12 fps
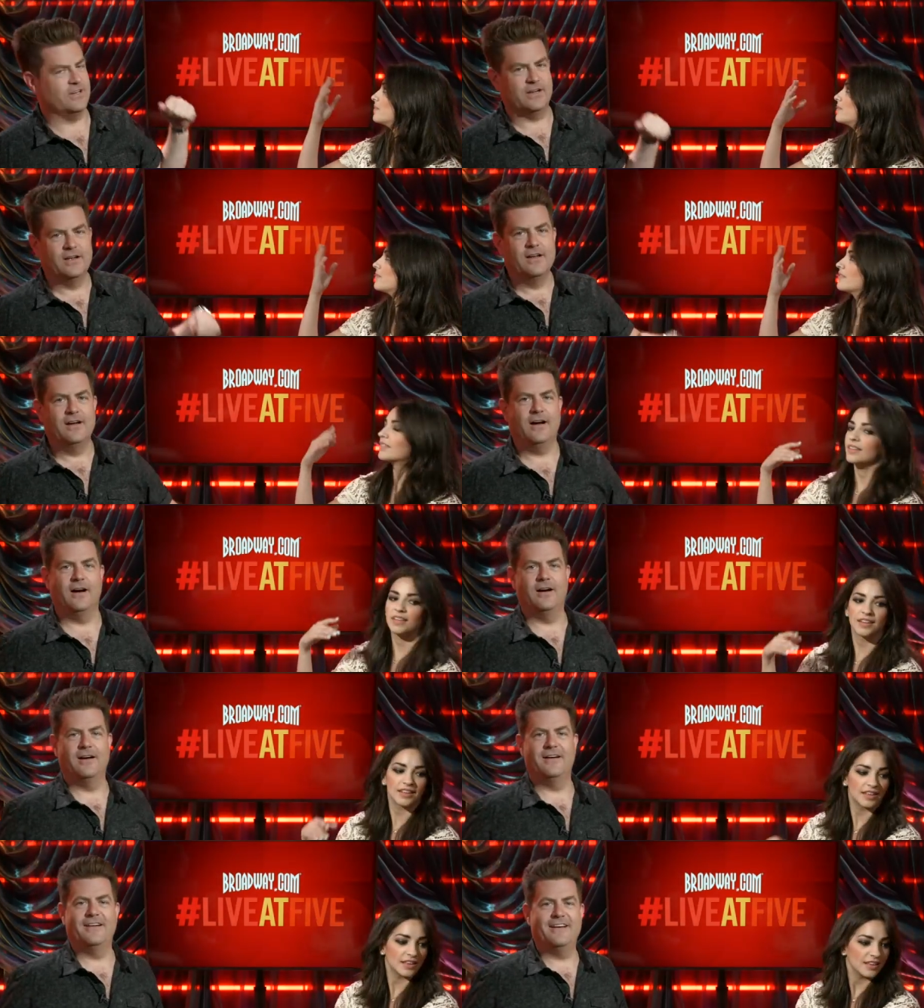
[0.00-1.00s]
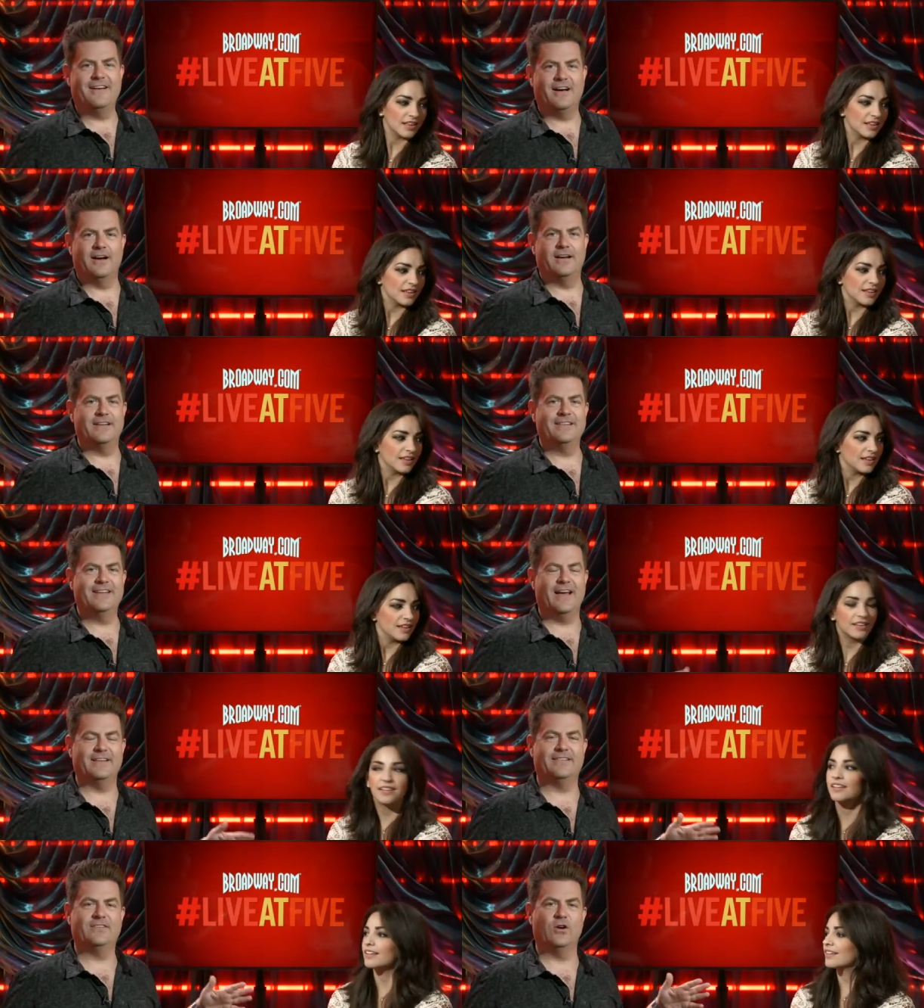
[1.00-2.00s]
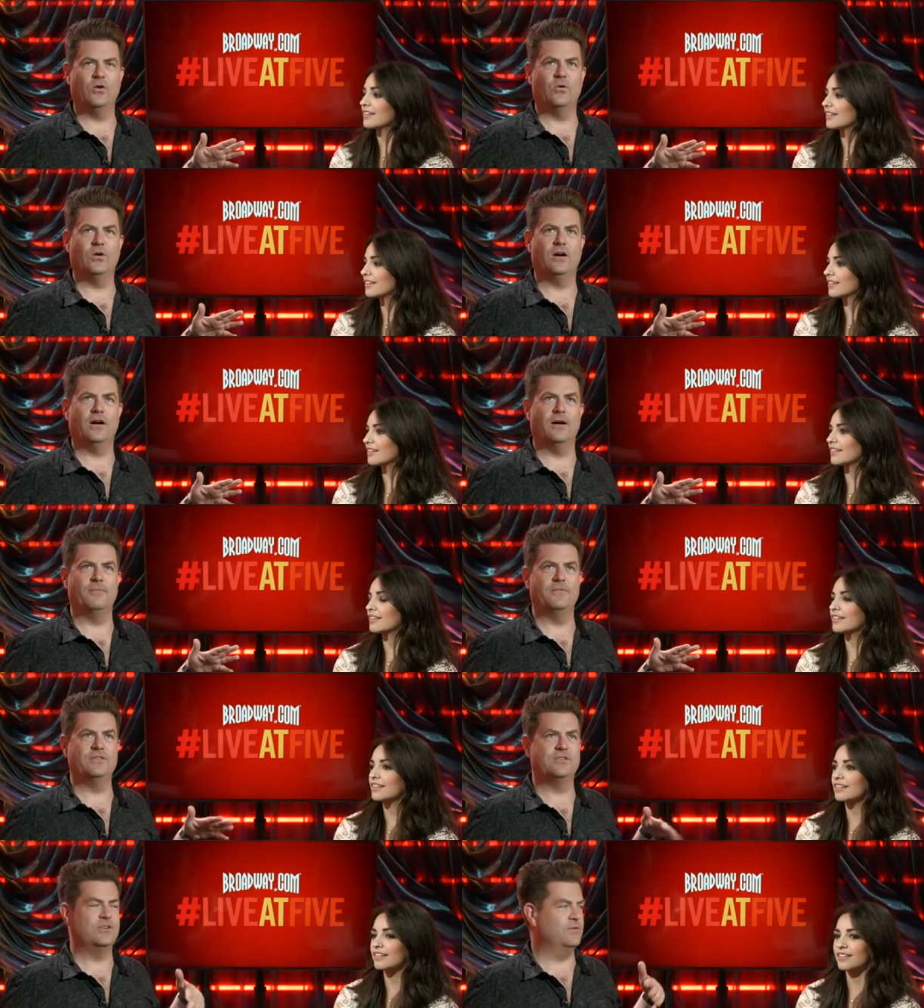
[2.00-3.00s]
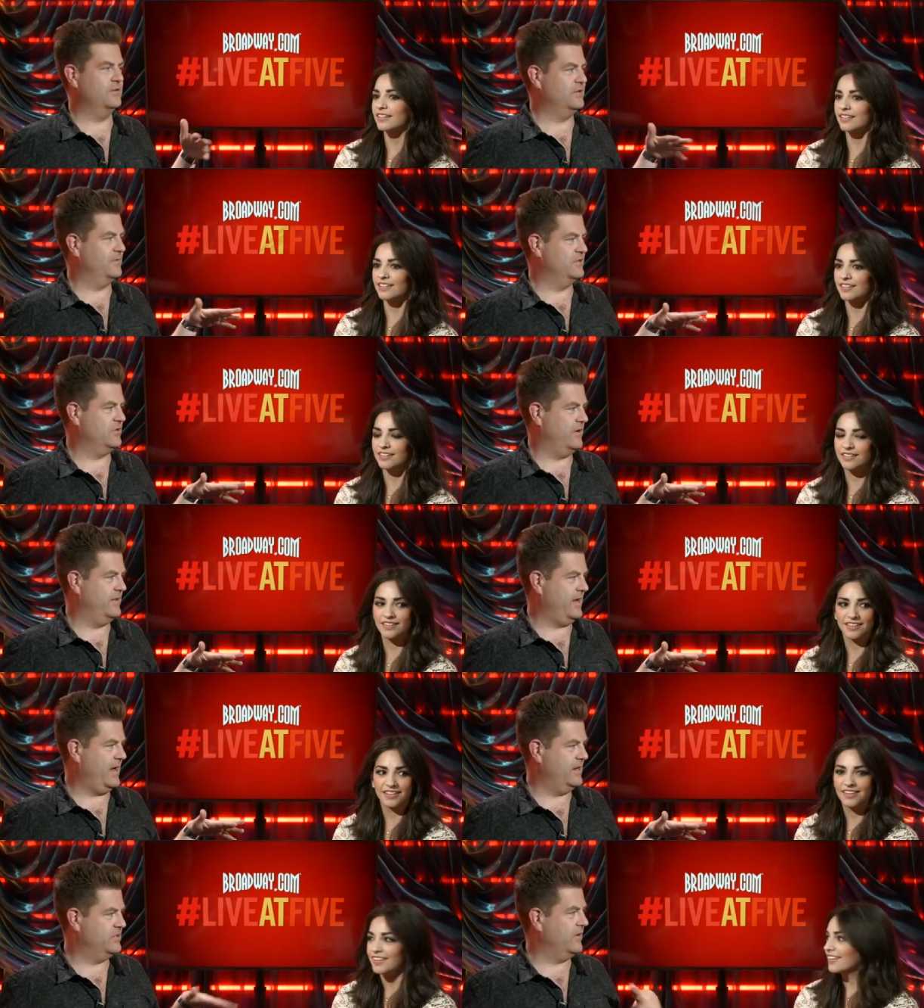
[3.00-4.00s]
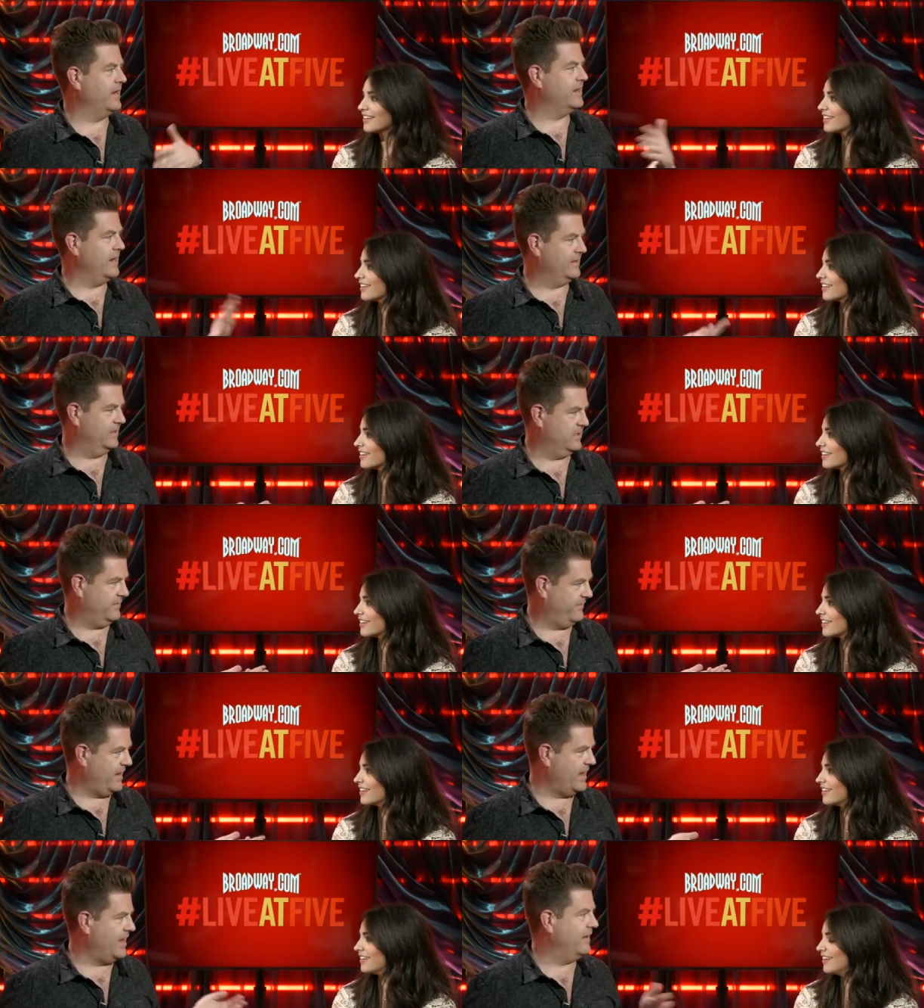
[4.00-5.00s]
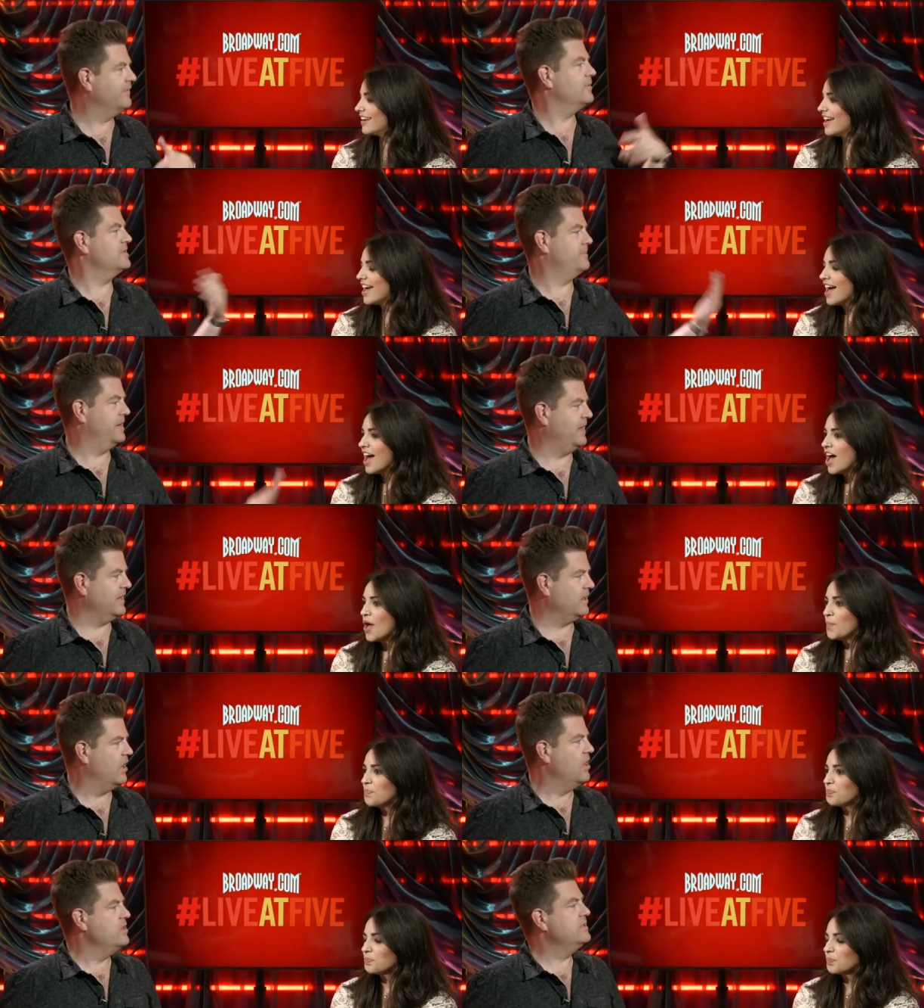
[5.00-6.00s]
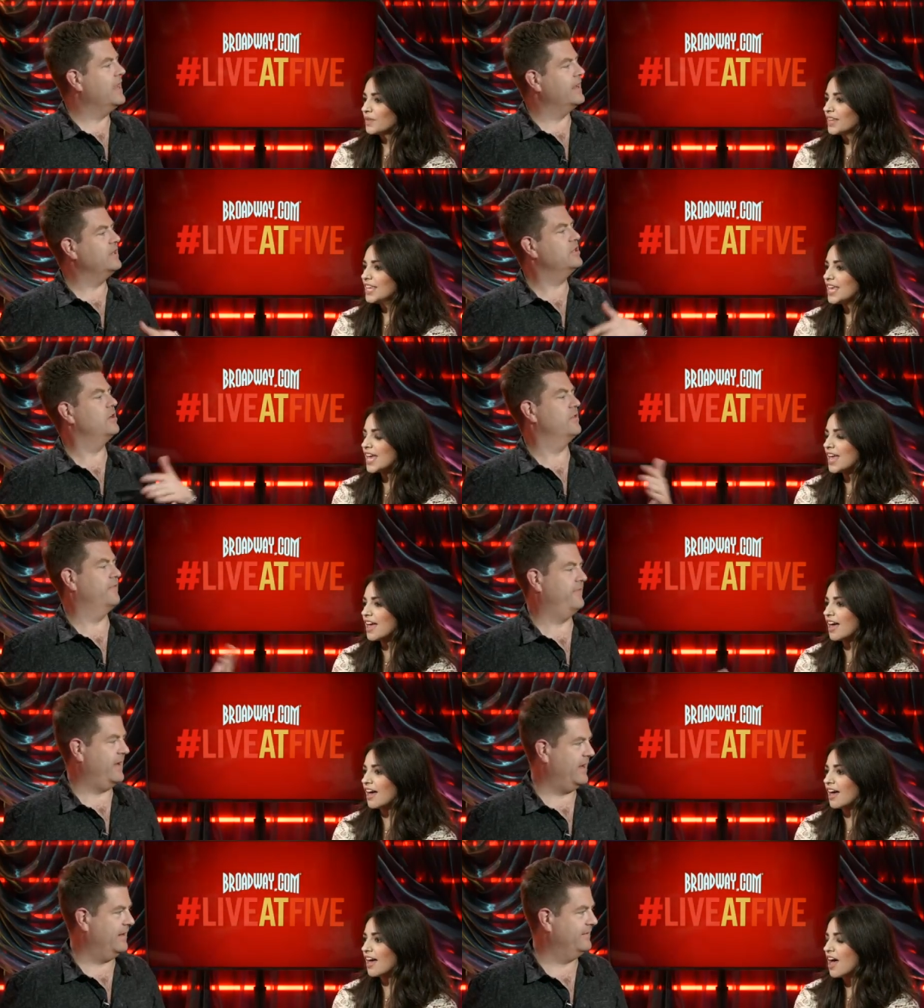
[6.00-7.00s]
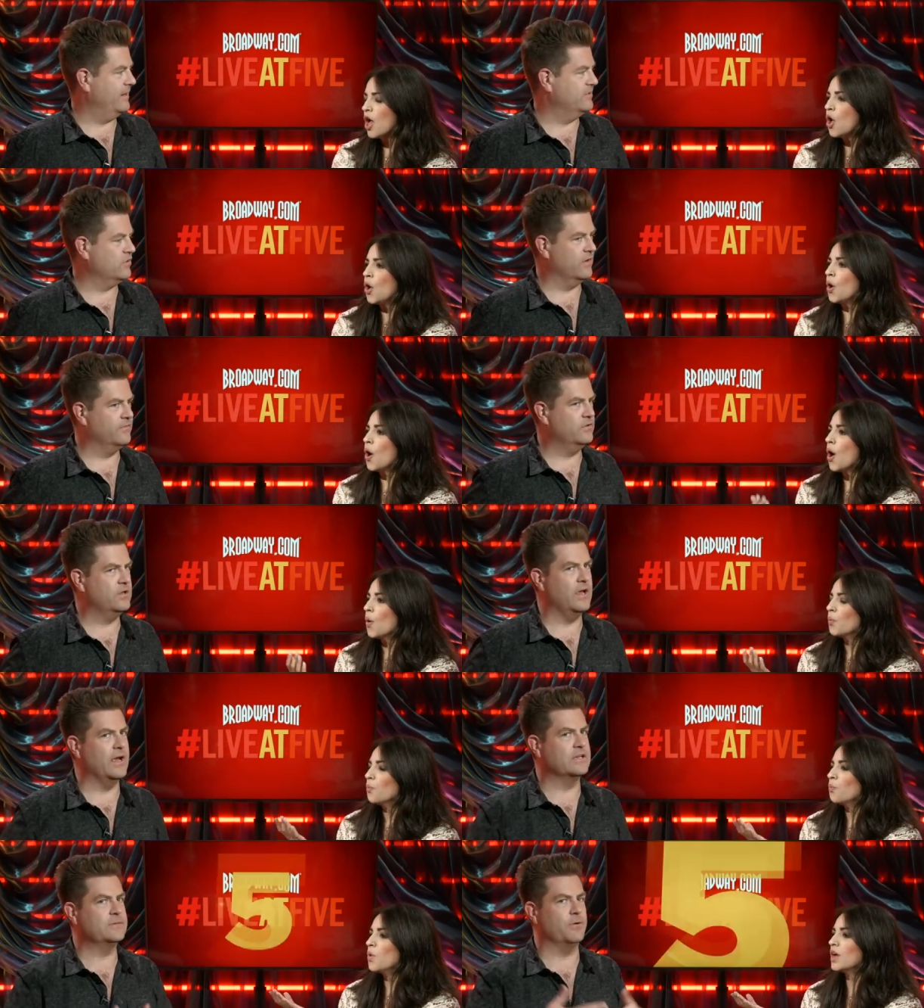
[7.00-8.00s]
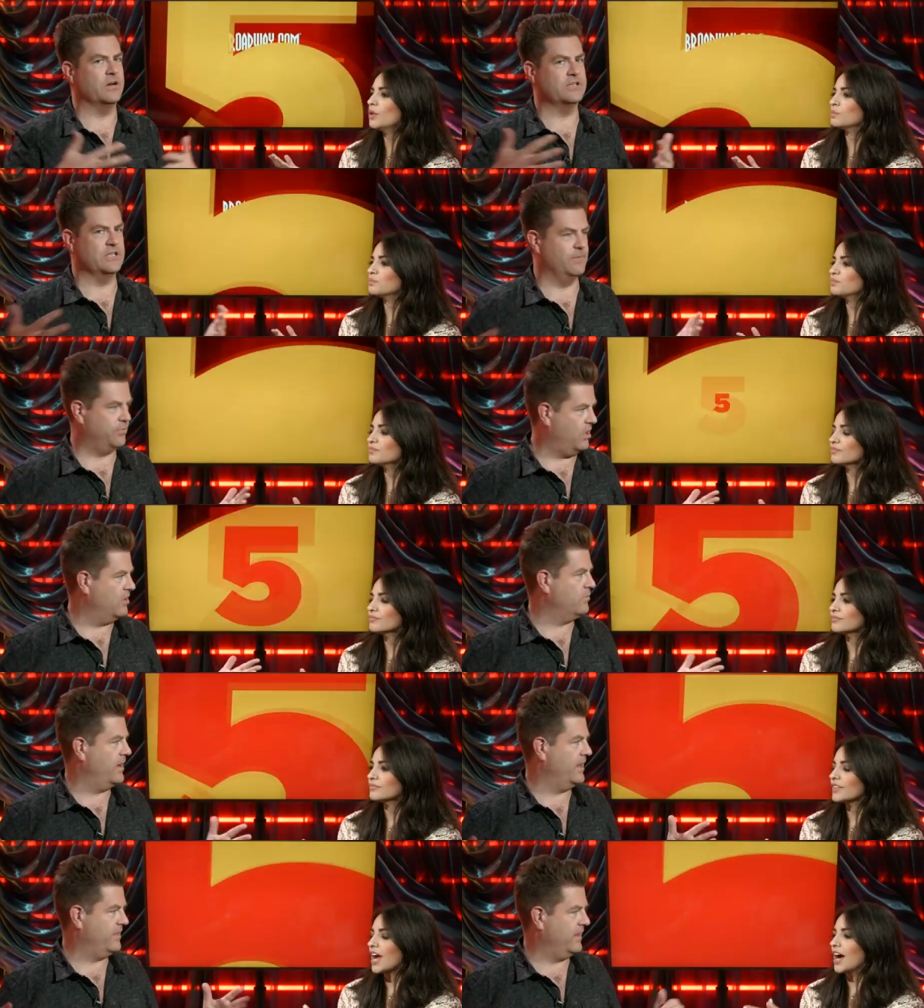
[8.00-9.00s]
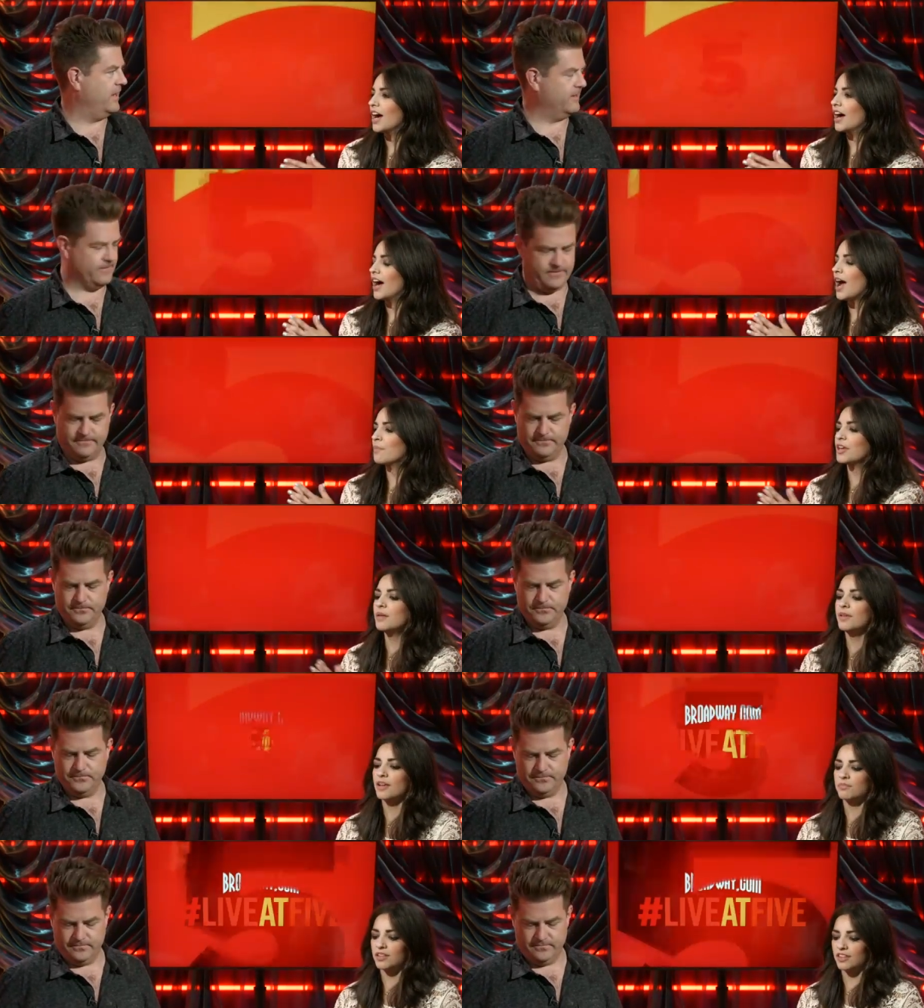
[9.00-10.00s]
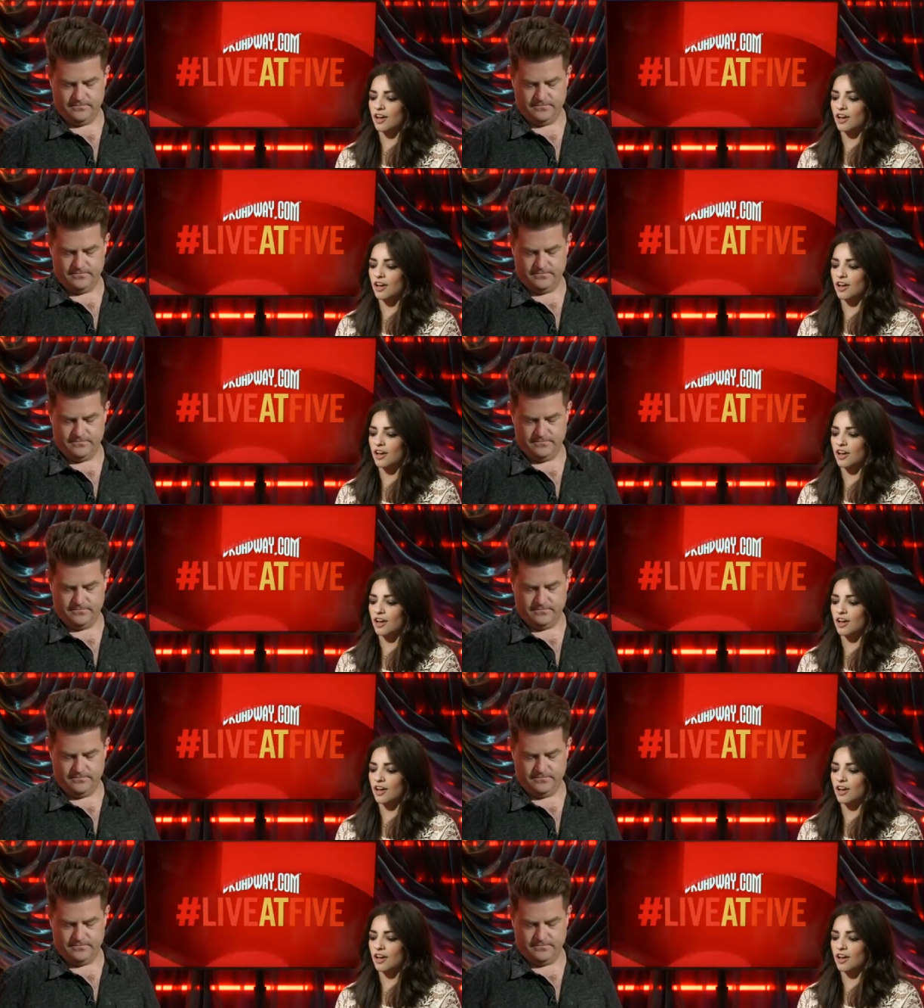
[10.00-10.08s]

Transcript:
Speaker 1: it. Uh, uh, yeah. So, uh, do you do you enjoy that? Do you like connecting to the fans? What's it been like getting to yeah. know the fans and sort of experiencing well, the Broadway thing? I'm
Speaker 2: gonna be completely